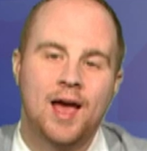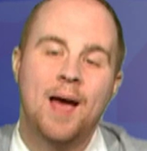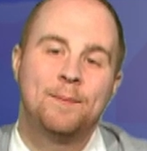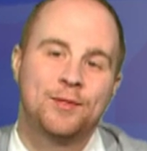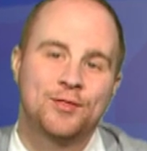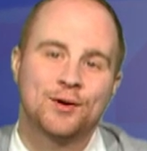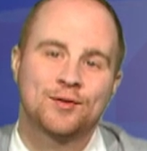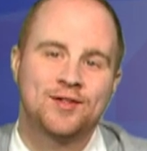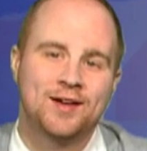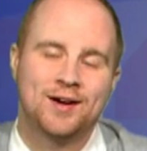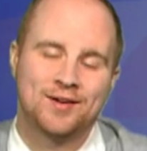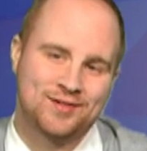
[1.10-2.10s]
Happy
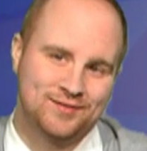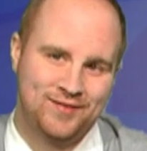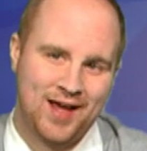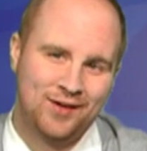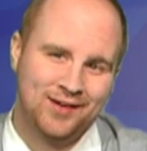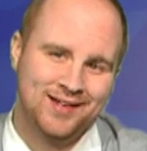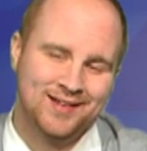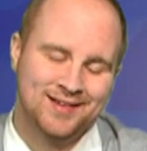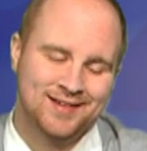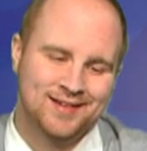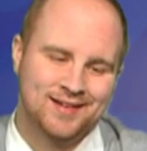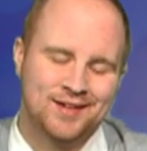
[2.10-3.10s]
Thursday, Hudson Valley.
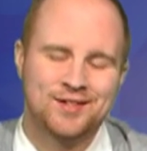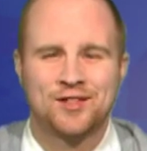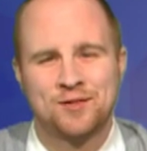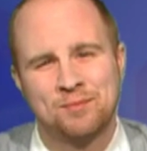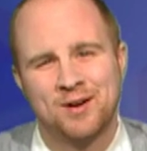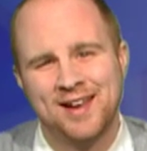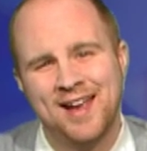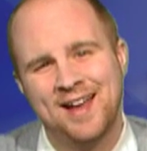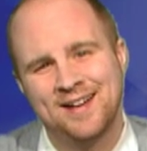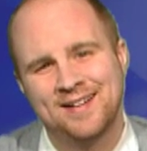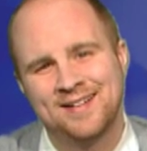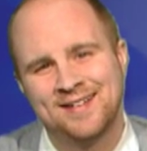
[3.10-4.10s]
Is it spring
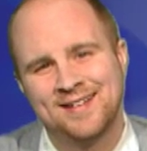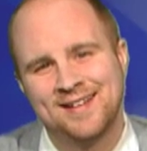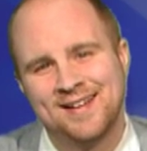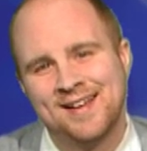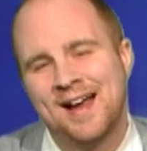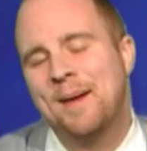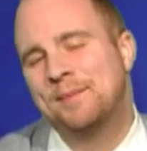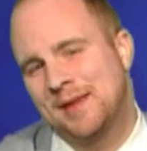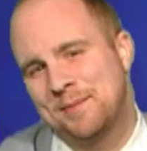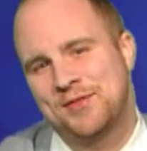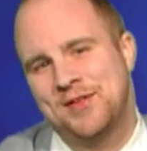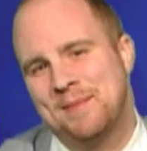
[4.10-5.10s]
yet? I'm
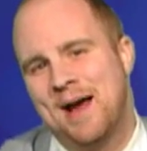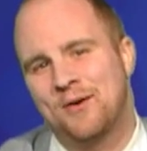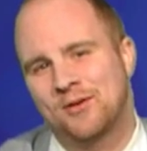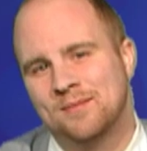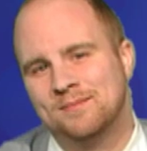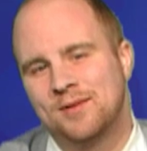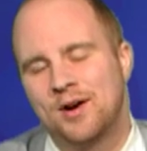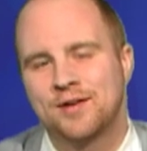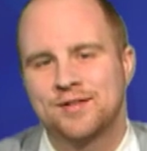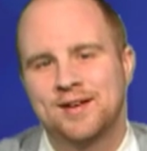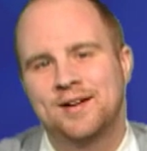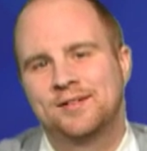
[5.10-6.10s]
Timothy Malcolm,
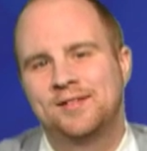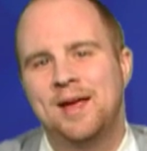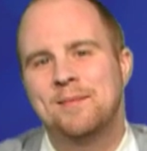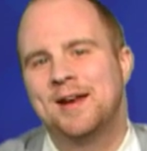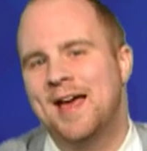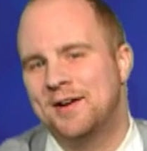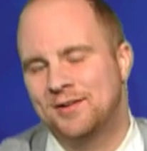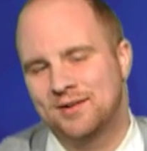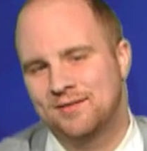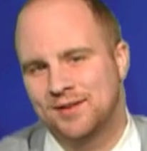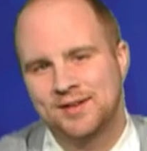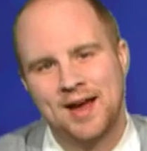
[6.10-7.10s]
Arts and Entertainment Editor
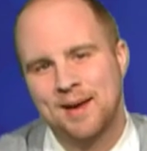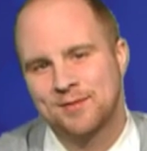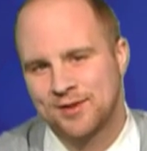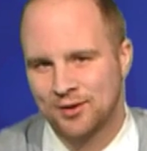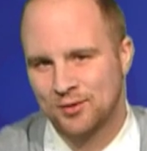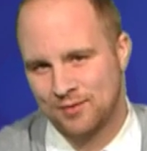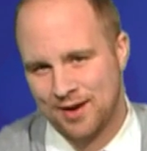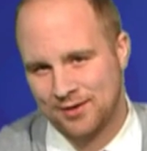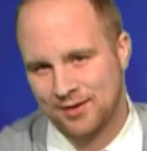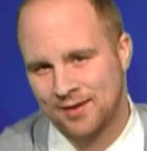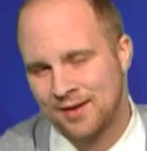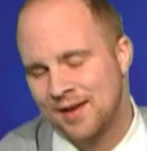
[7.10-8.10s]
of the Times Herald
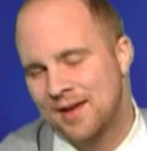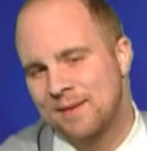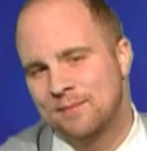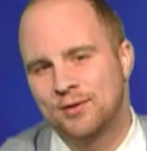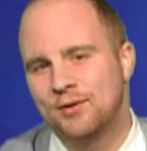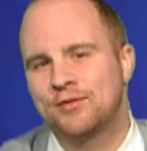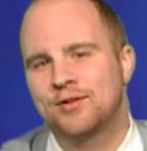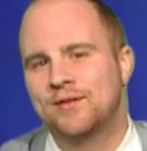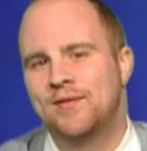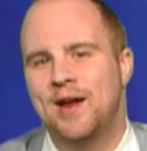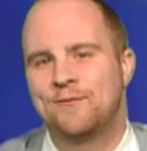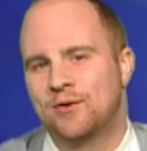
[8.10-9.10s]
Record, producer
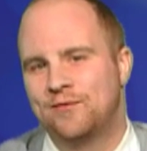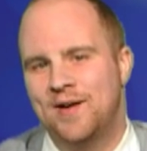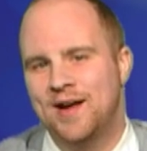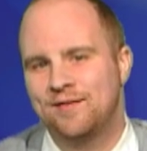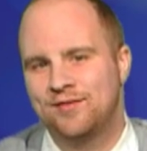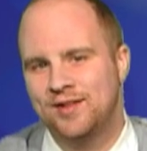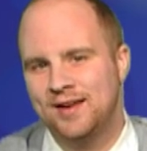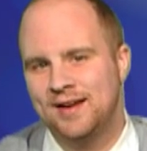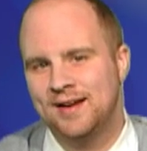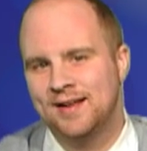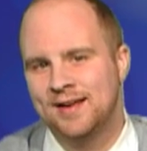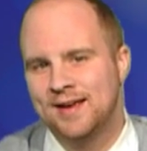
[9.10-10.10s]
of 845
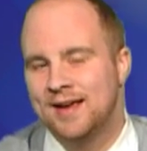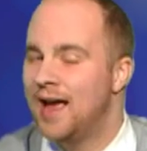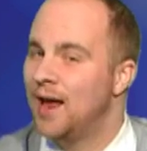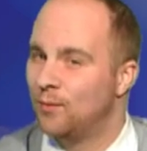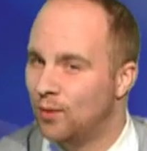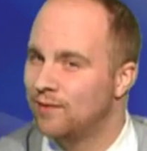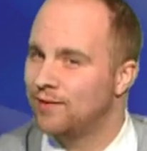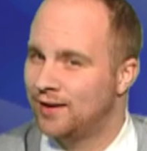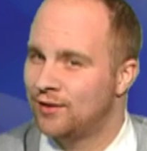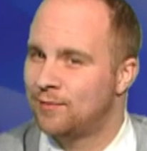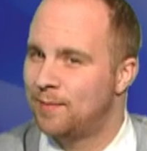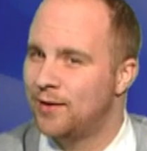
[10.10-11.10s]
Scene, and one of the
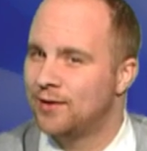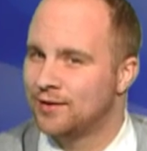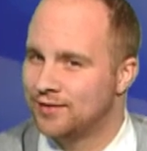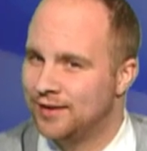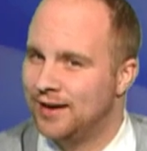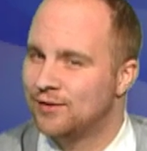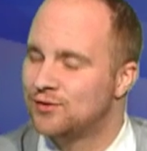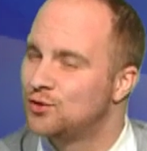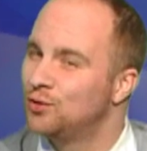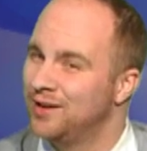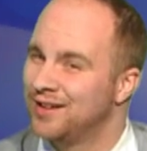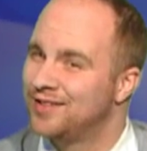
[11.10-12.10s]
conspirators against
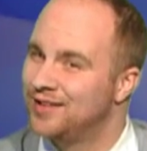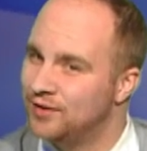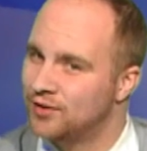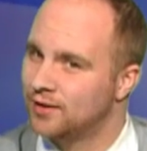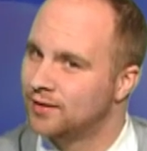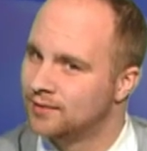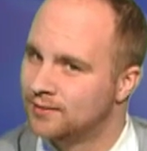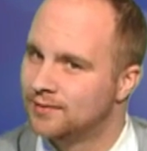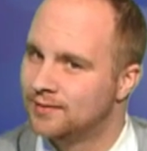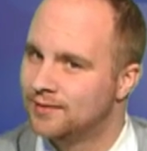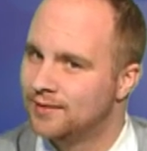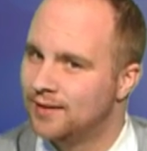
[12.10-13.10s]
Julius Caesar.
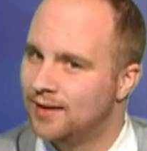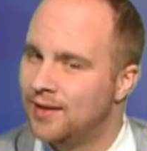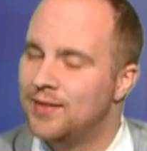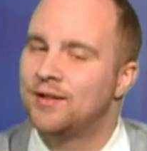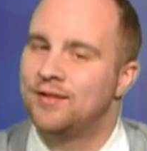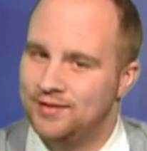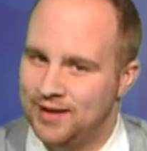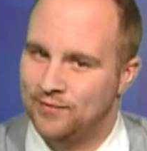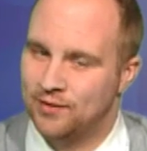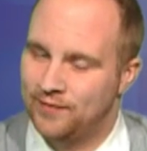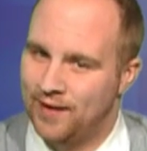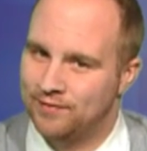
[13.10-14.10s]
This is the
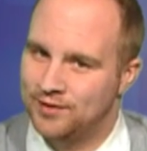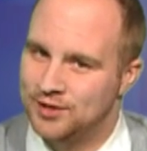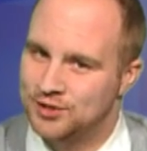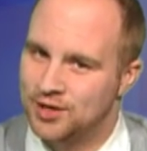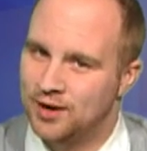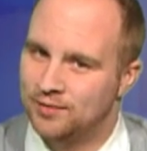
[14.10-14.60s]
845 Scene Show.